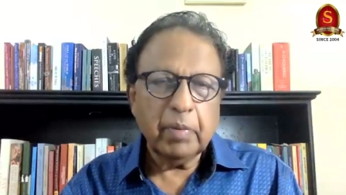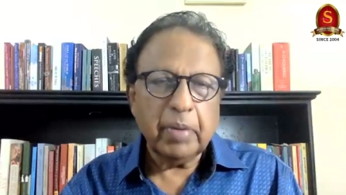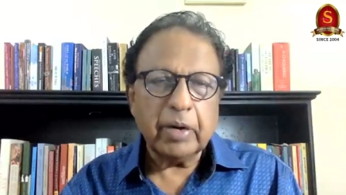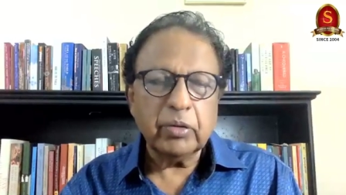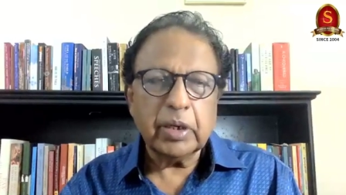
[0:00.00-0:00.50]

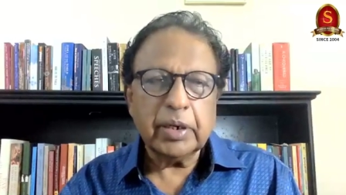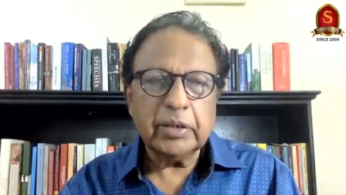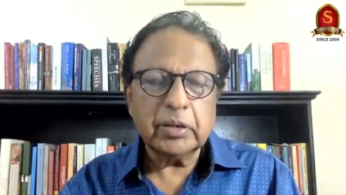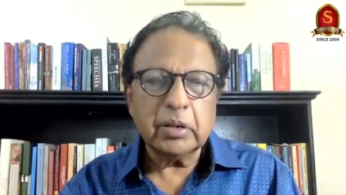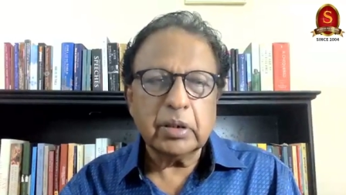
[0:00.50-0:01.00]
Part of the
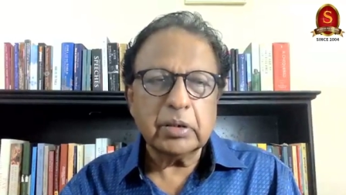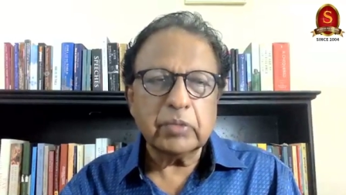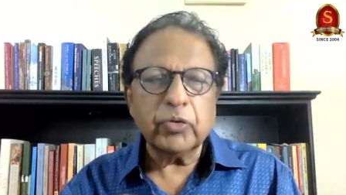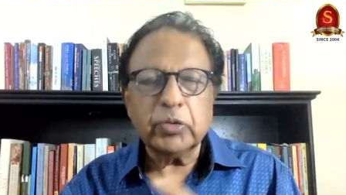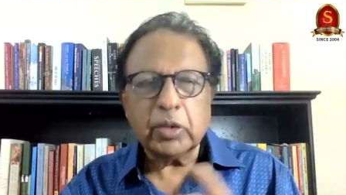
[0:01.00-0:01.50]
reason is
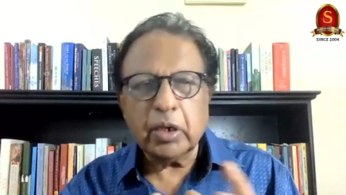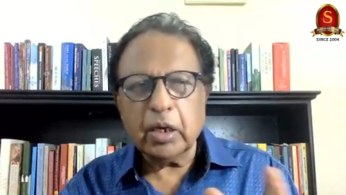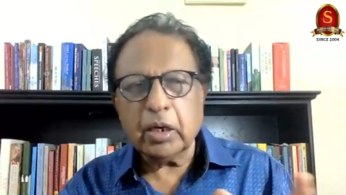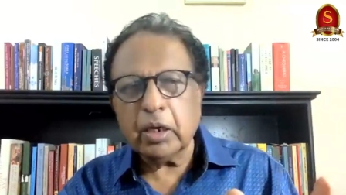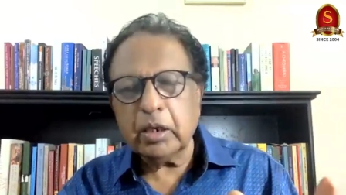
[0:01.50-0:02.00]
because Sri
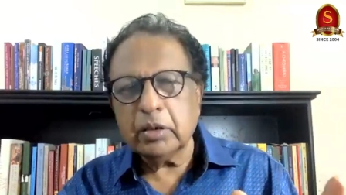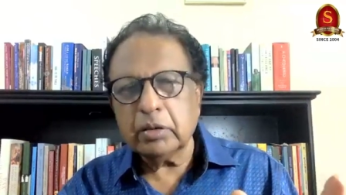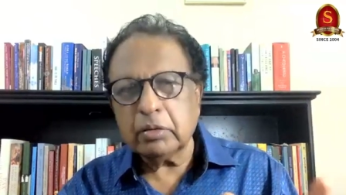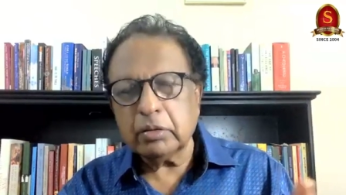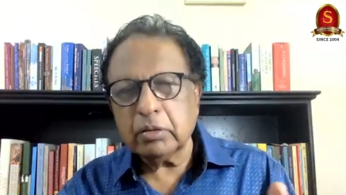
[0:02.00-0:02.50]
Lanka
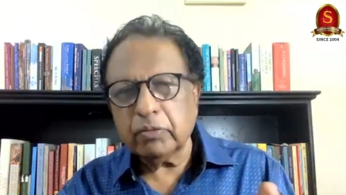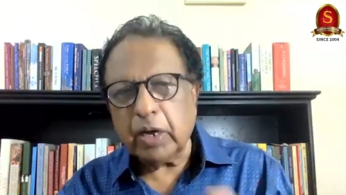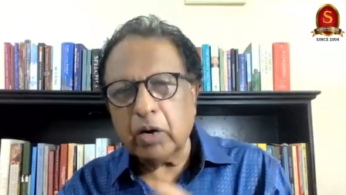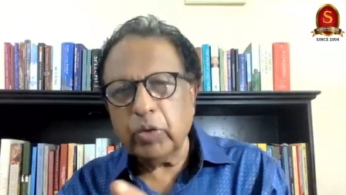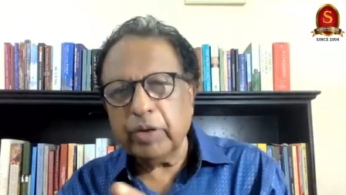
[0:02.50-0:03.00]
is
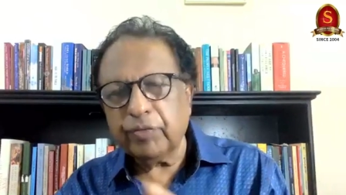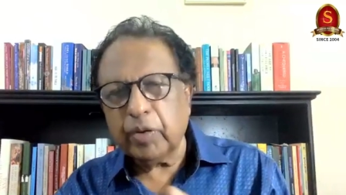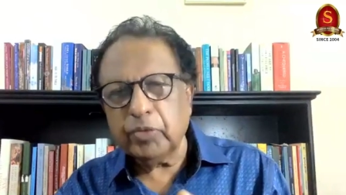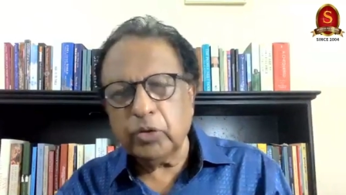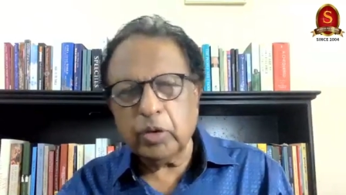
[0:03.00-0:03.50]
far away
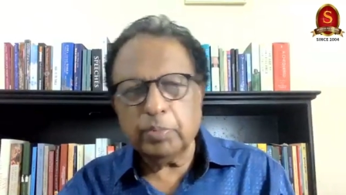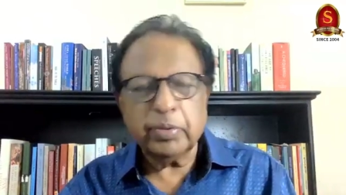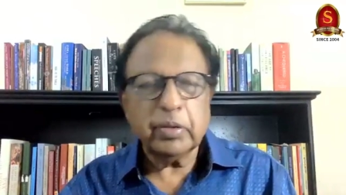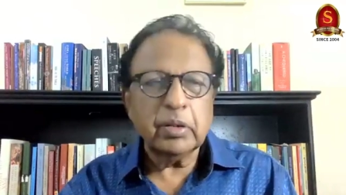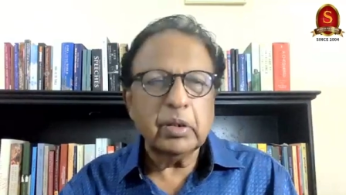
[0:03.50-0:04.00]
from Europe,
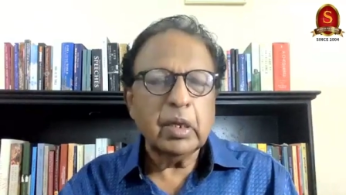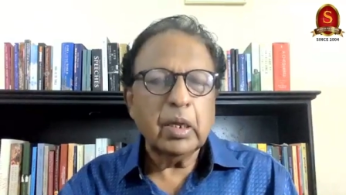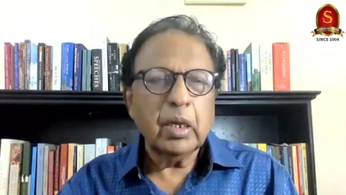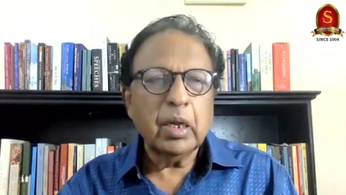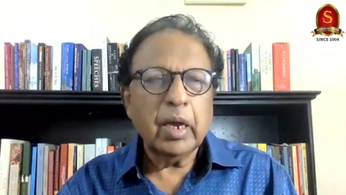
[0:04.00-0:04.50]

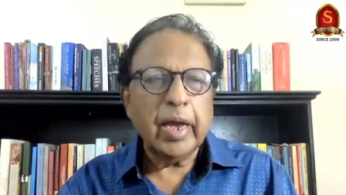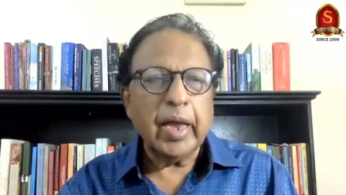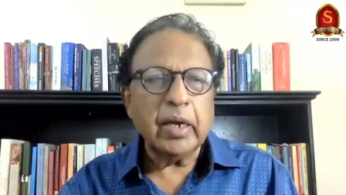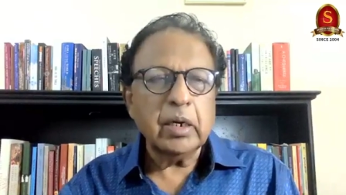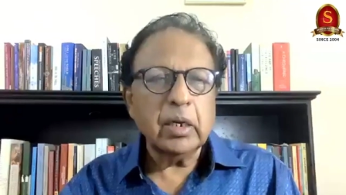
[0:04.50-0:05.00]

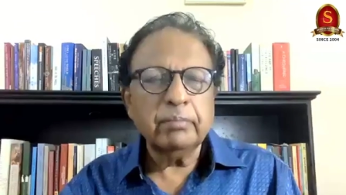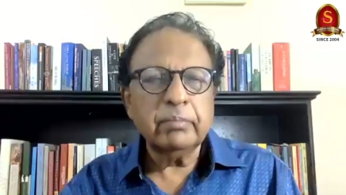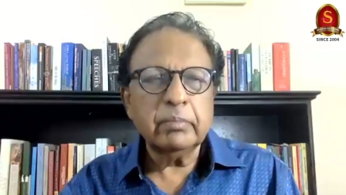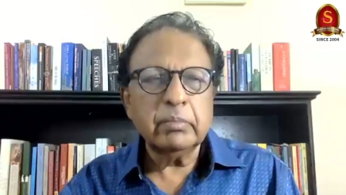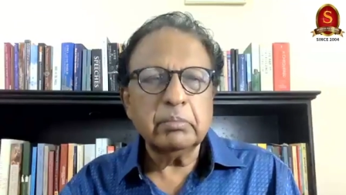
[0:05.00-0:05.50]
and uh,
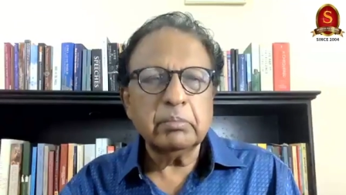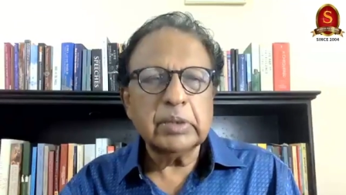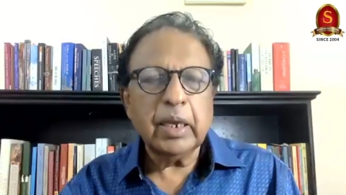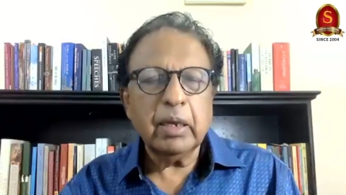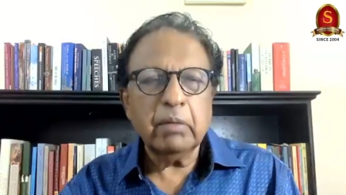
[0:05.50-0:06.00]

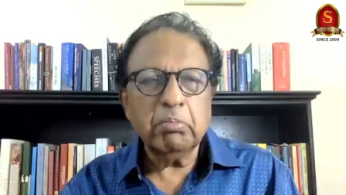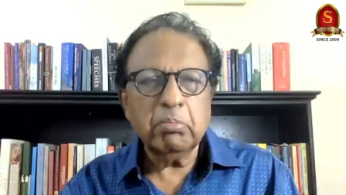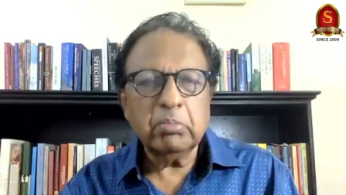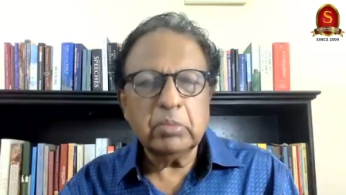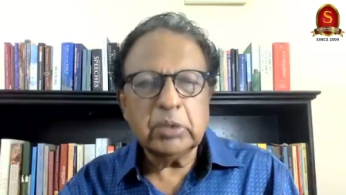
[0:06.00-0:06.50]
they
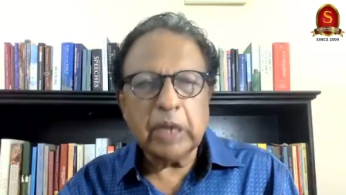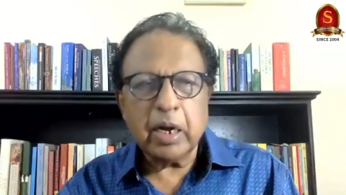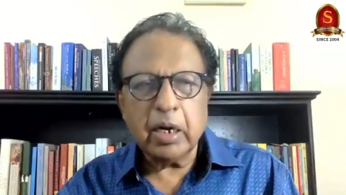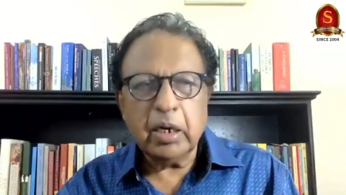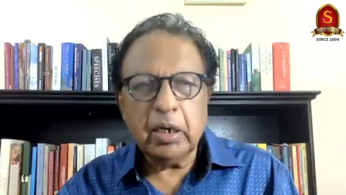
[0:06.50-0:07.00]

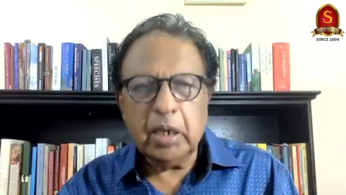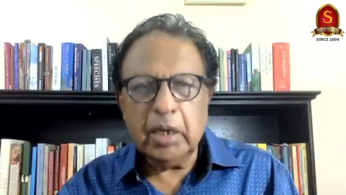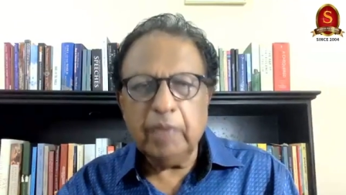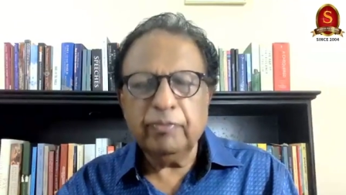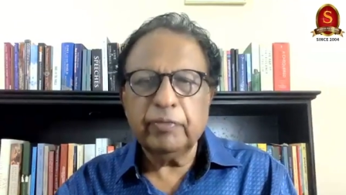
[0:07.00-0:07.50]
generally
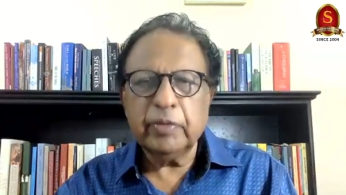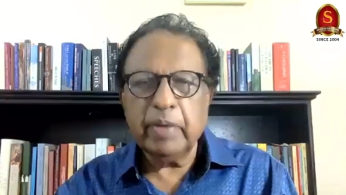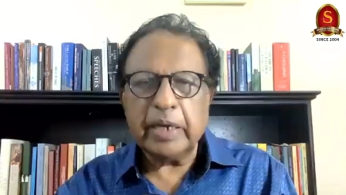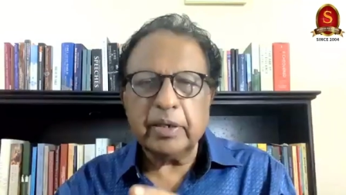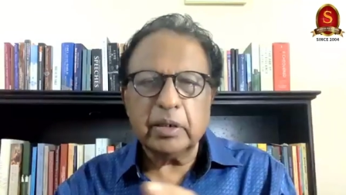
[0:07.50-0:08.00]
leave the
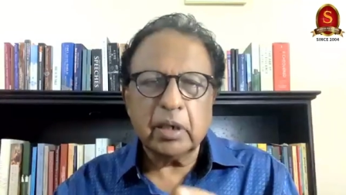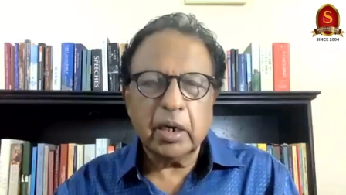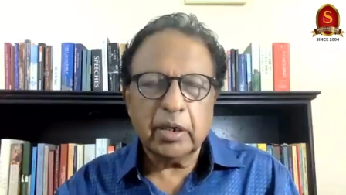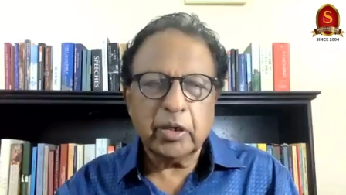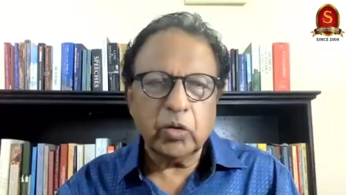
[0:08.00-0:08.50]
matters
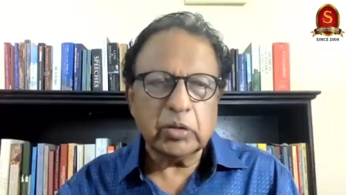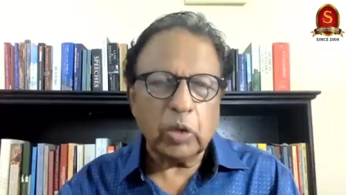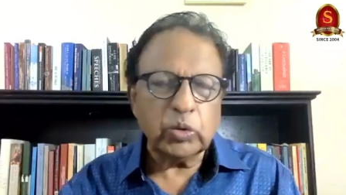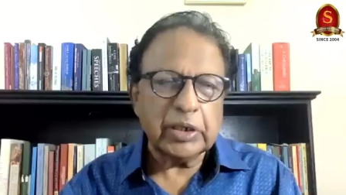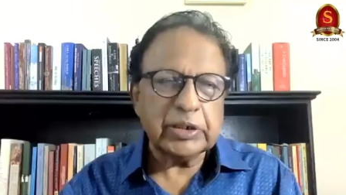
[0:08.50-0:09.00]
late into
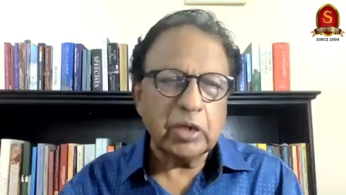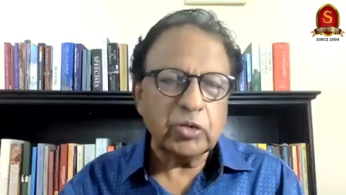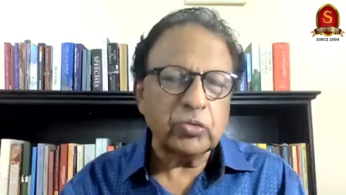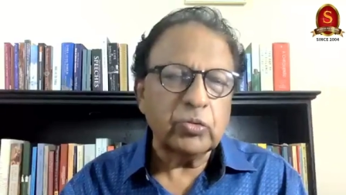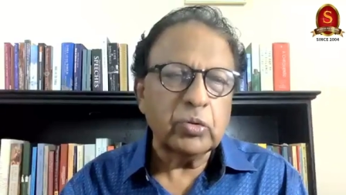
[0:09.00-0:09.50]
South Asia
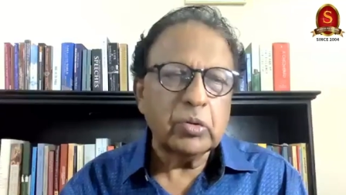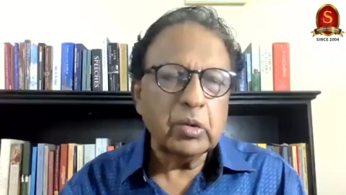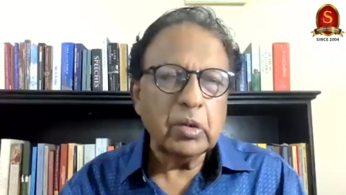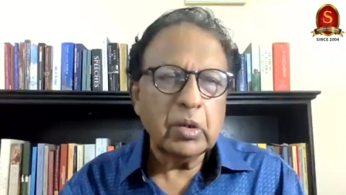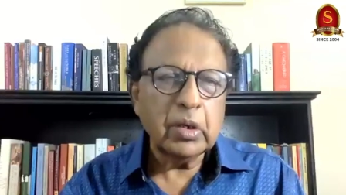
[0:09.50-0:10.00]

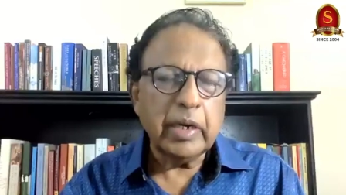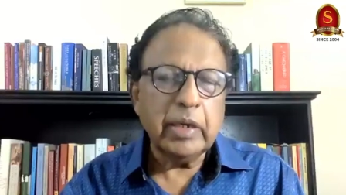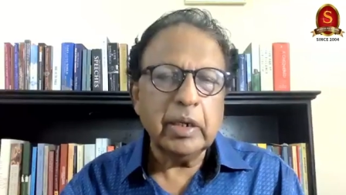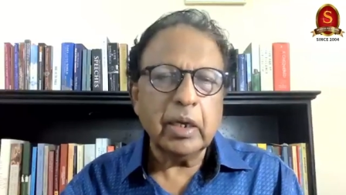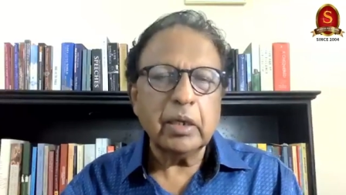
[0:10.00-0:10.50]
to
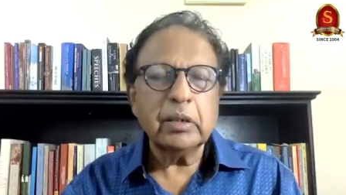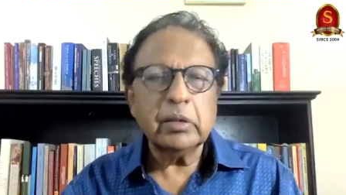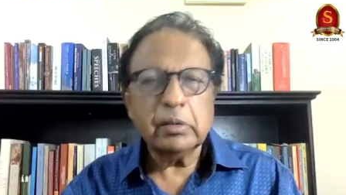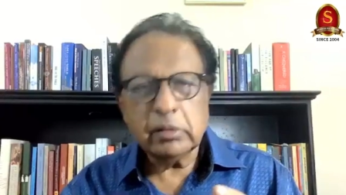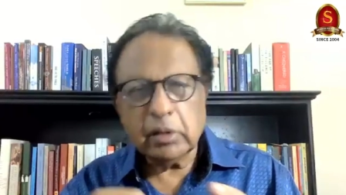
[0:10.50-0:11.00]
India
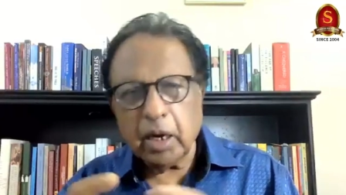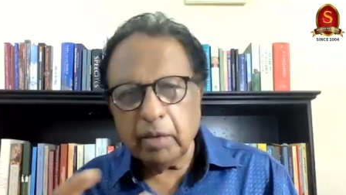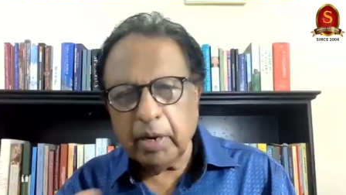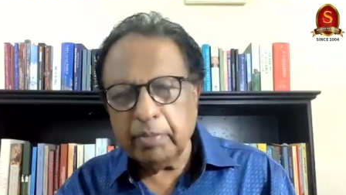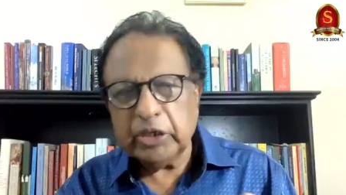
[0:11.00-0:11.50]

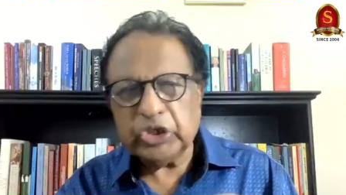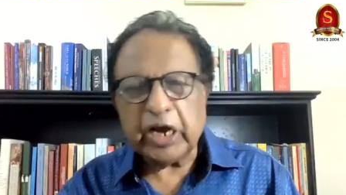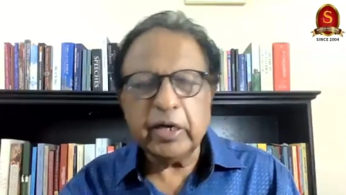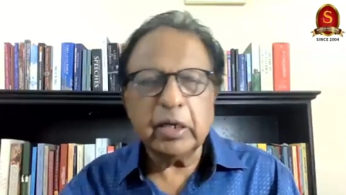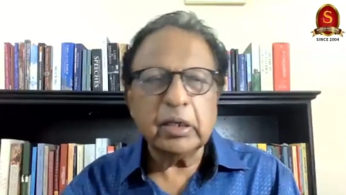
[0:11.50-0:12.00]
and maybe
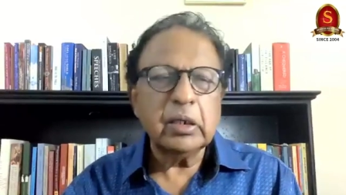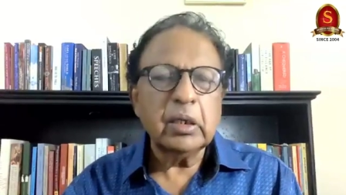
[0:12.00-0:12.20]
China.